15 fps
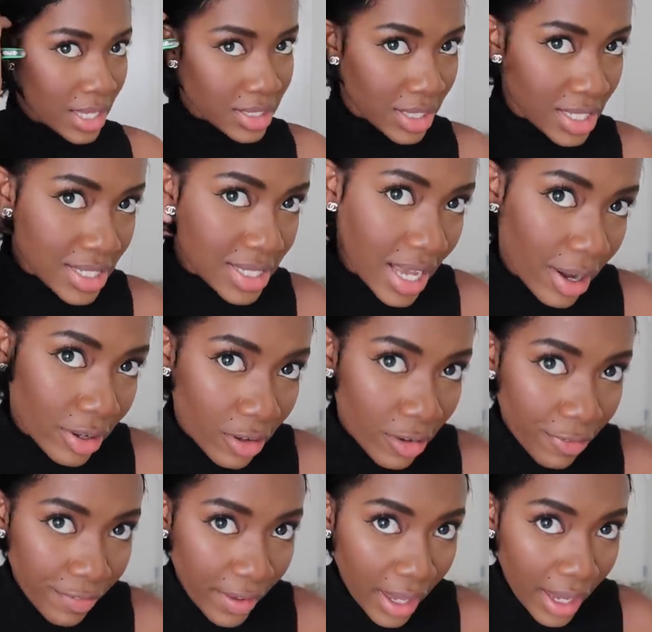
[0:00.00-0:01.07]
So this is how you
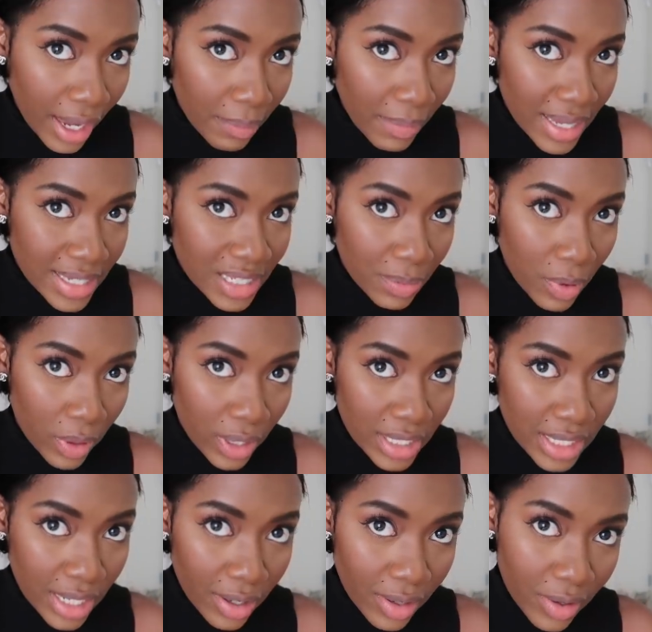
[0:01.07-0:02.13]
fake a messy
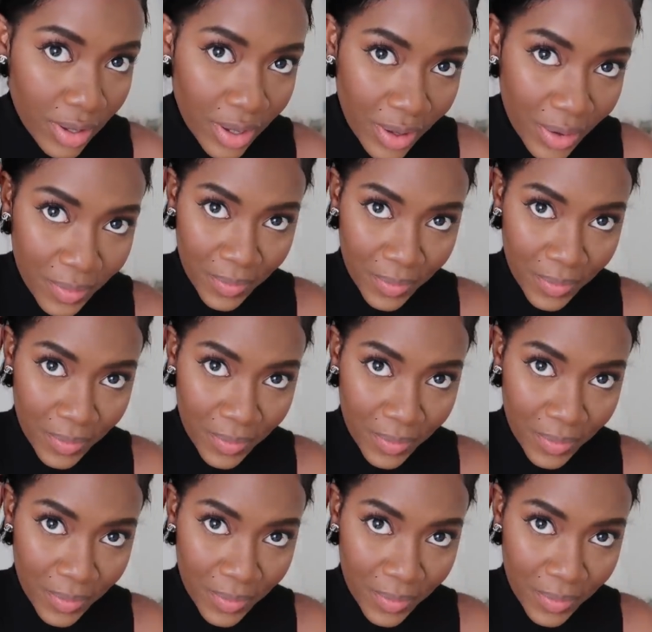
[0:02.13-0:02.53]
ponytail.